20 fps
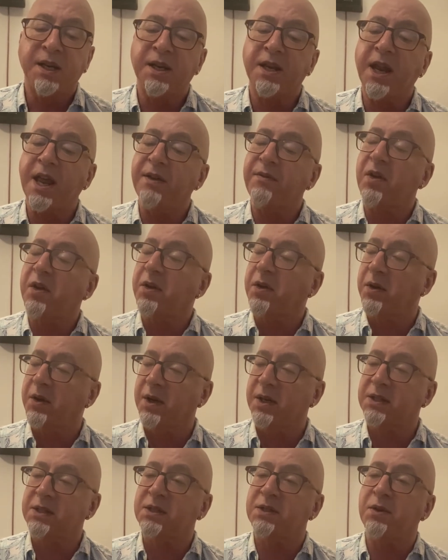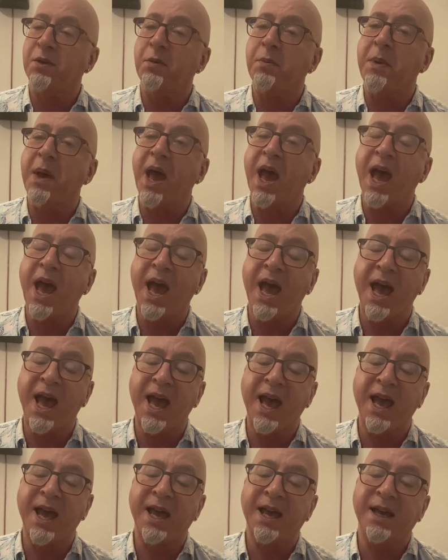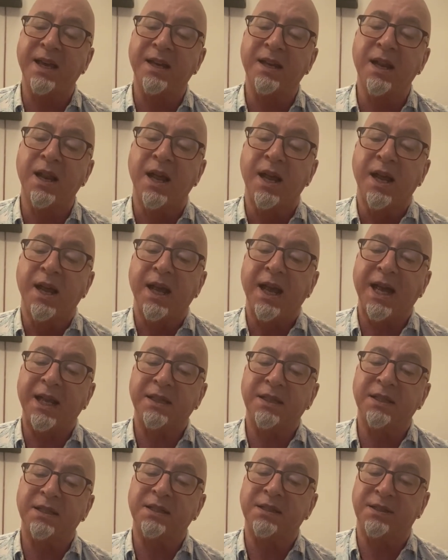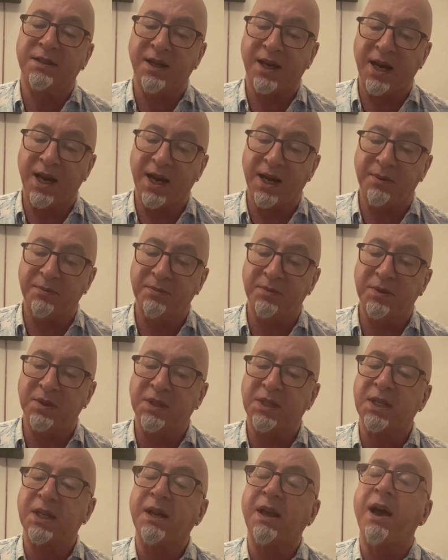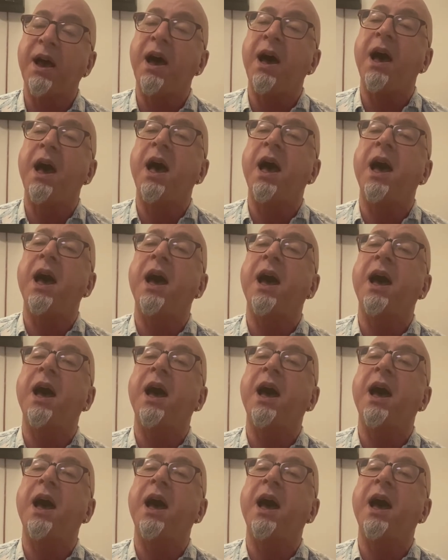never hurt so bad at the same time.